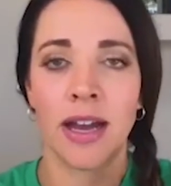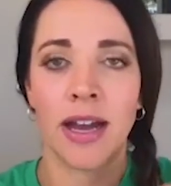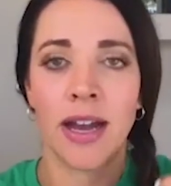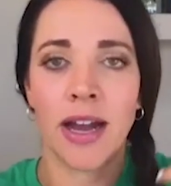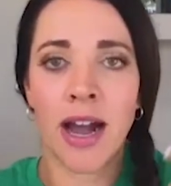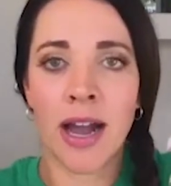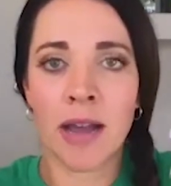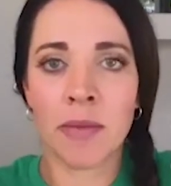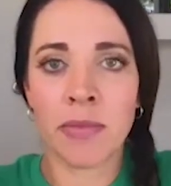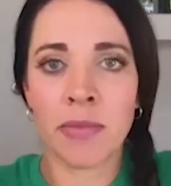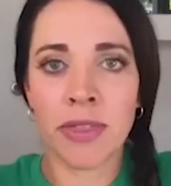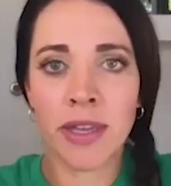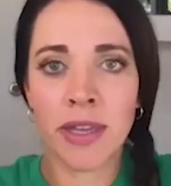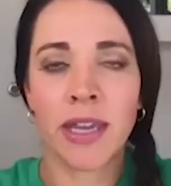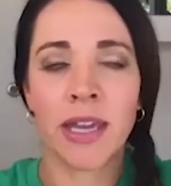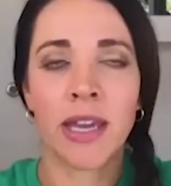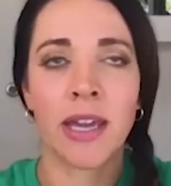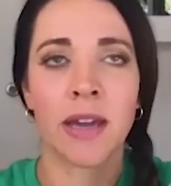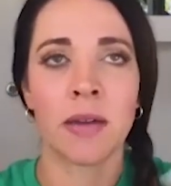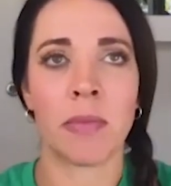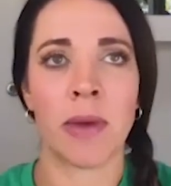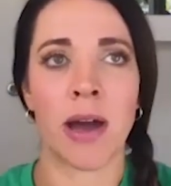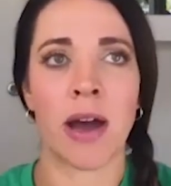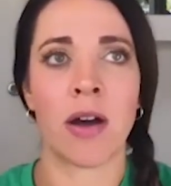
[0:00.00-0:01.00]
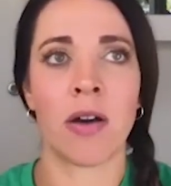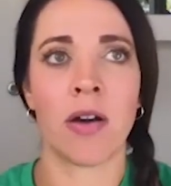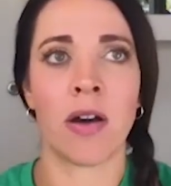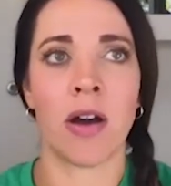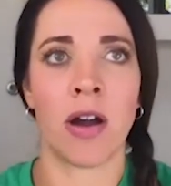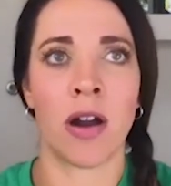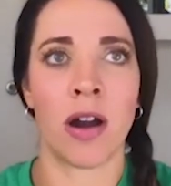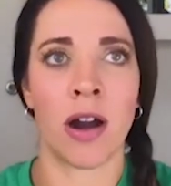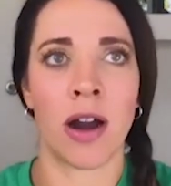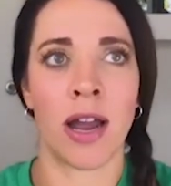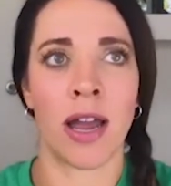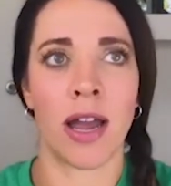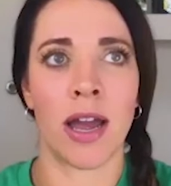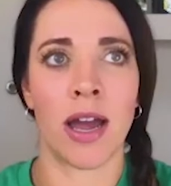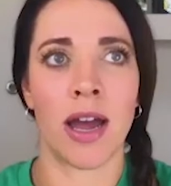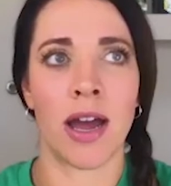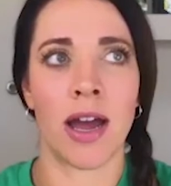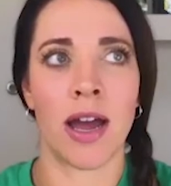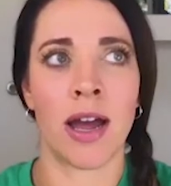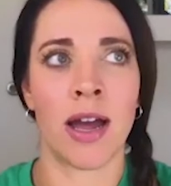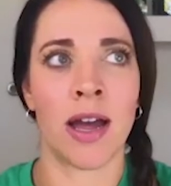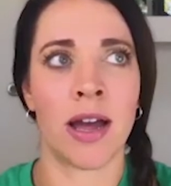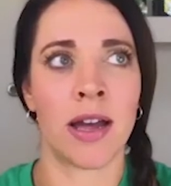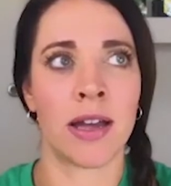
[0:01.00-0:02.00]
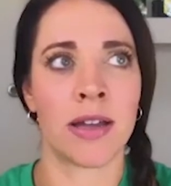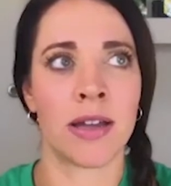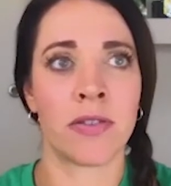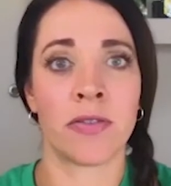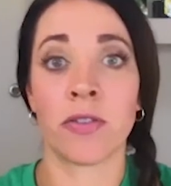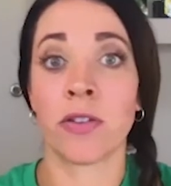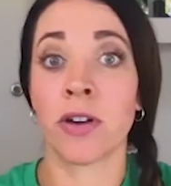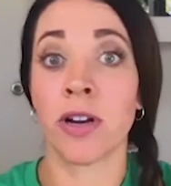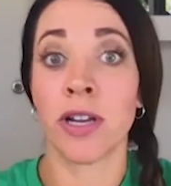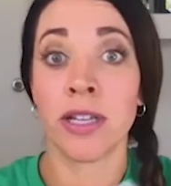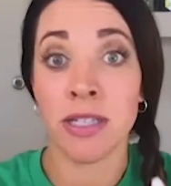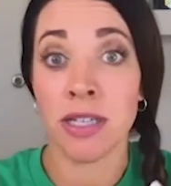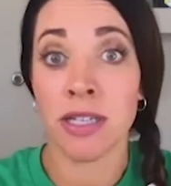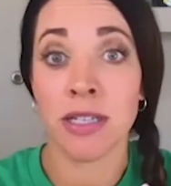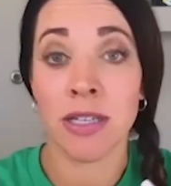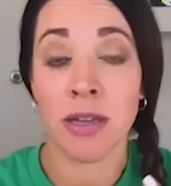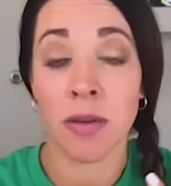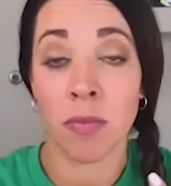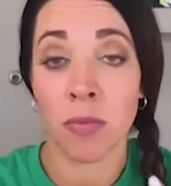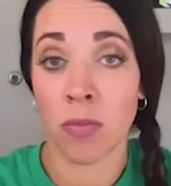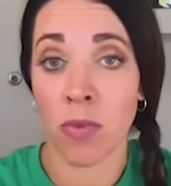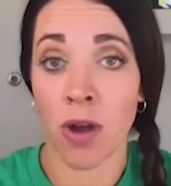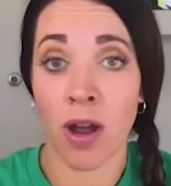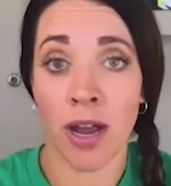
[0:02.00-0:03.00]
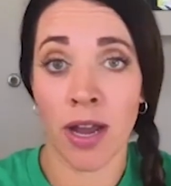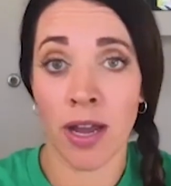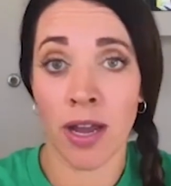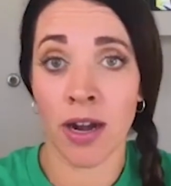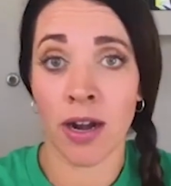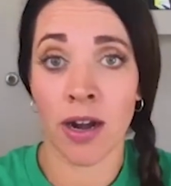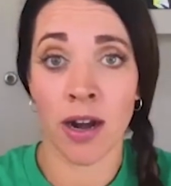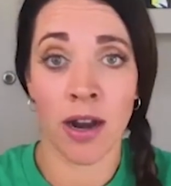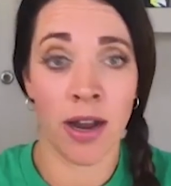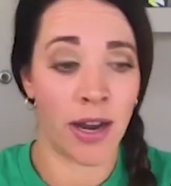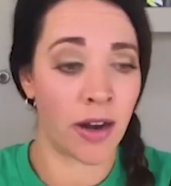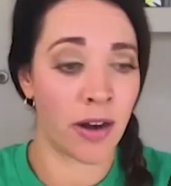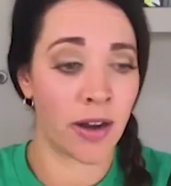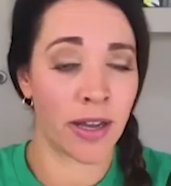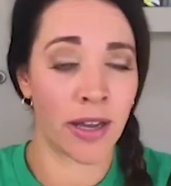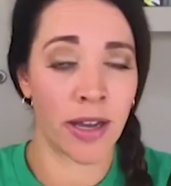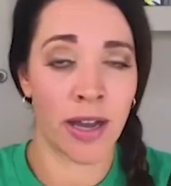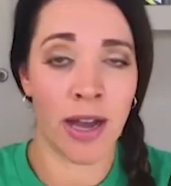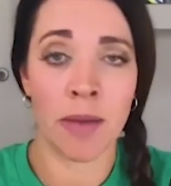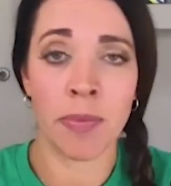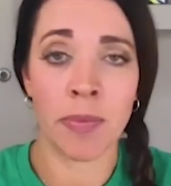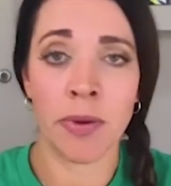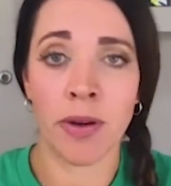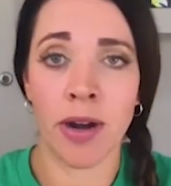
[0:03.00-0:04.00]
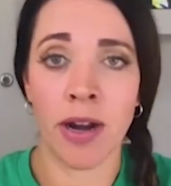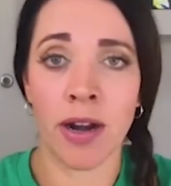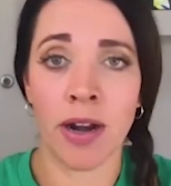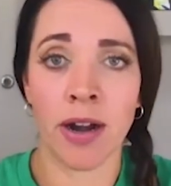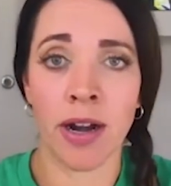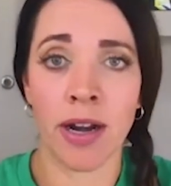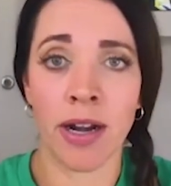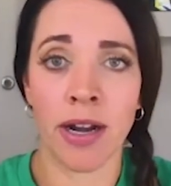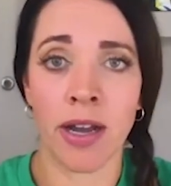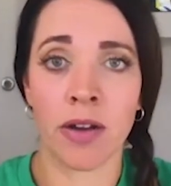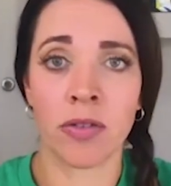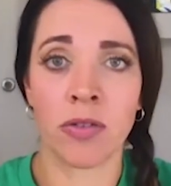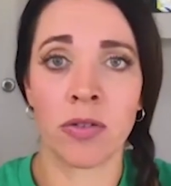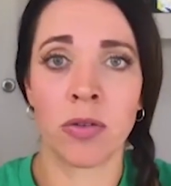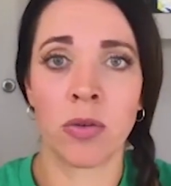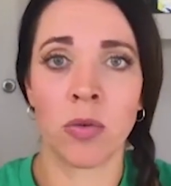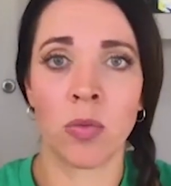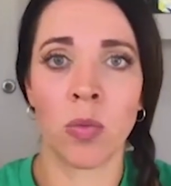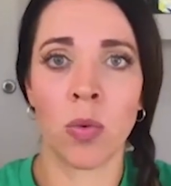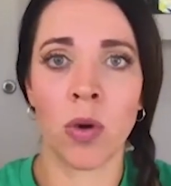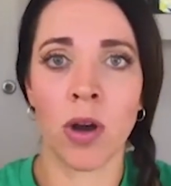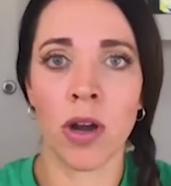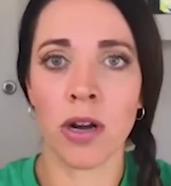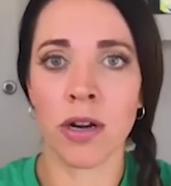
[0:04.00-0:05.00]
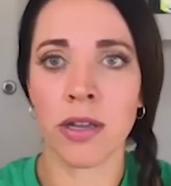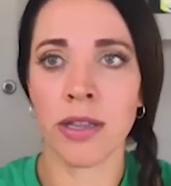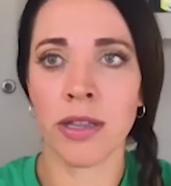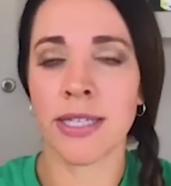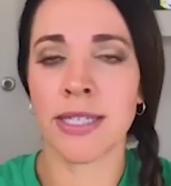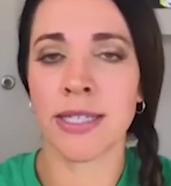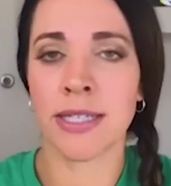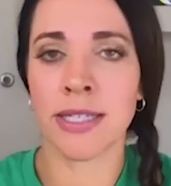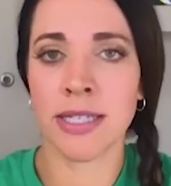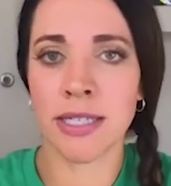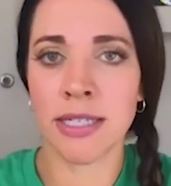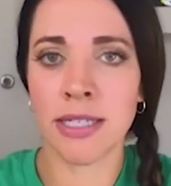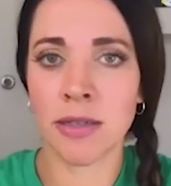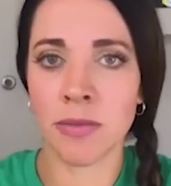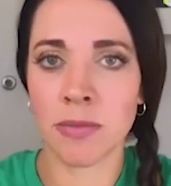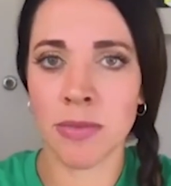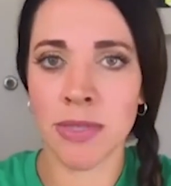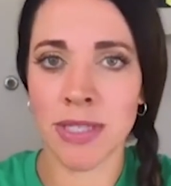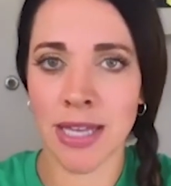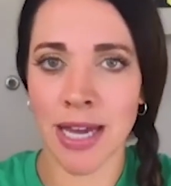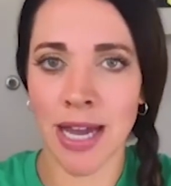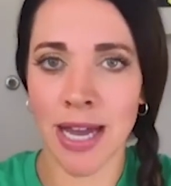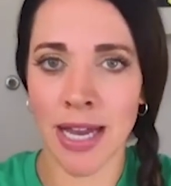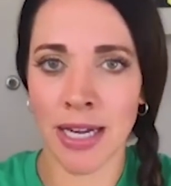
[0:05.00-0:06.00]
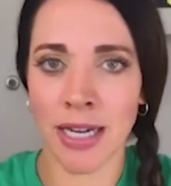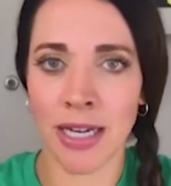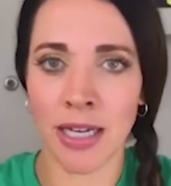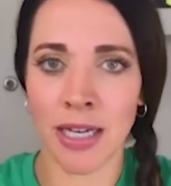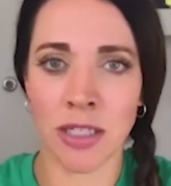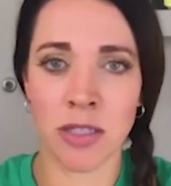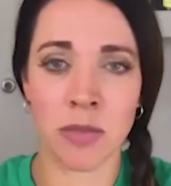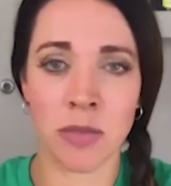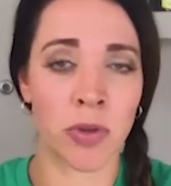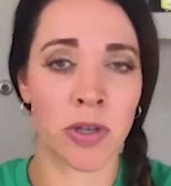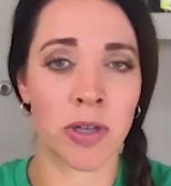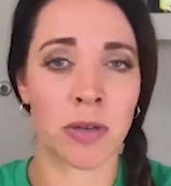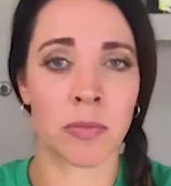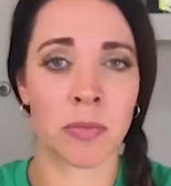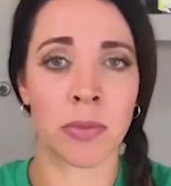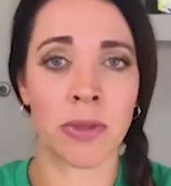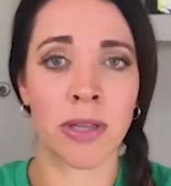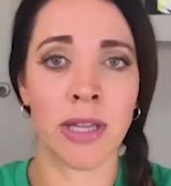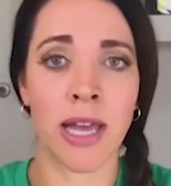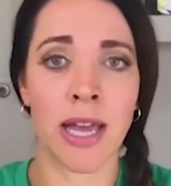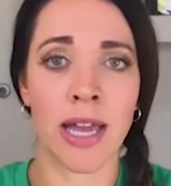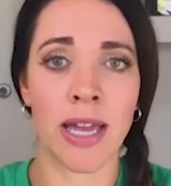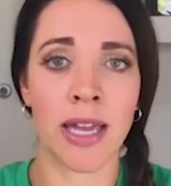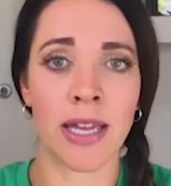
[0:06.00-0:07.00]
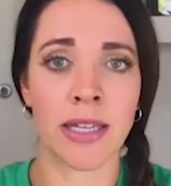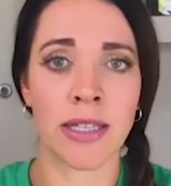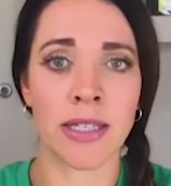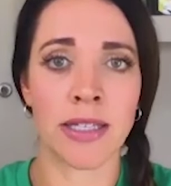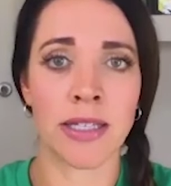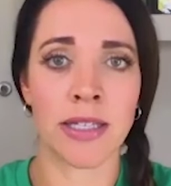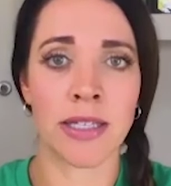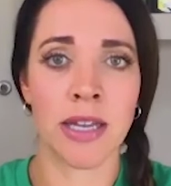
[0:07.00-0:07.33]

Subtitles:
I'm thinking about, all right, for instance, I'm hiring a copywriter right now. What are the systems that I need to put in place?